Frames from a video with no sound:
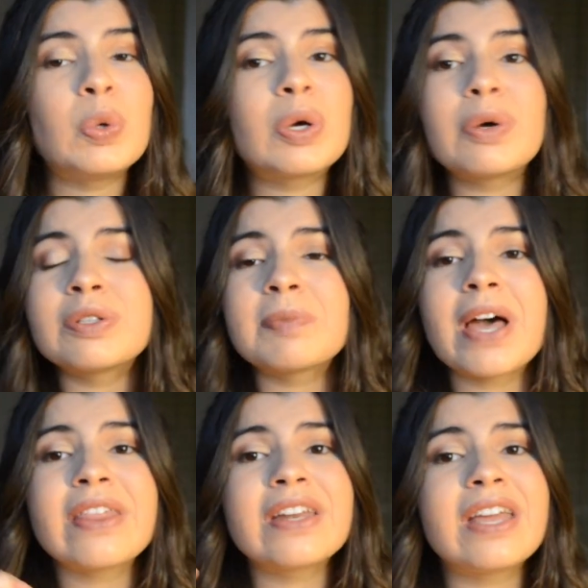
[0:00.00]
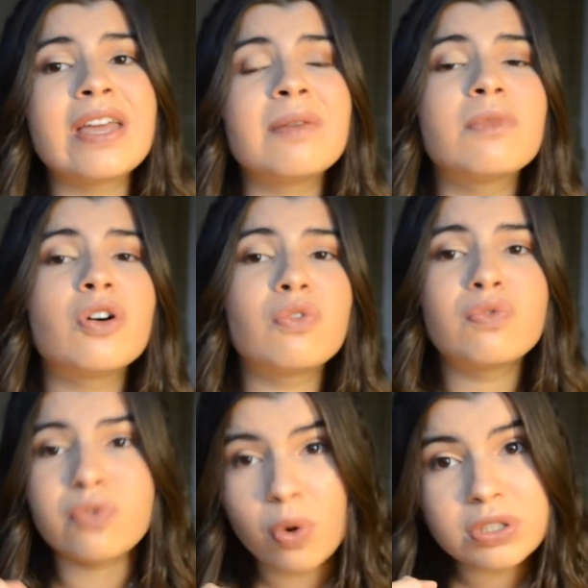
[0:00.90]
who goes by the
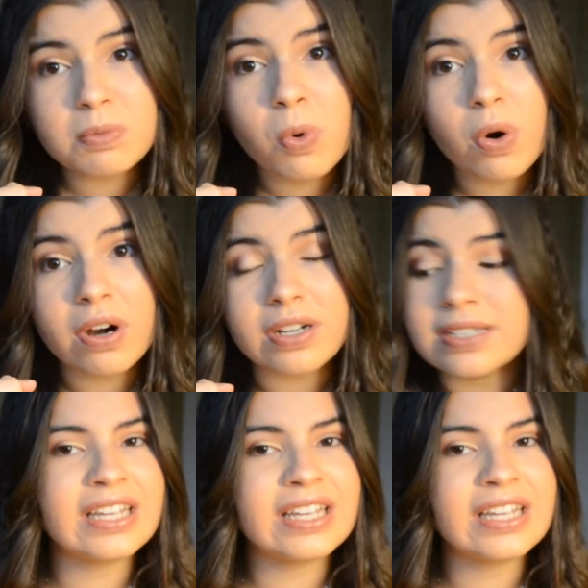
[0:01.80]
name Voldemort.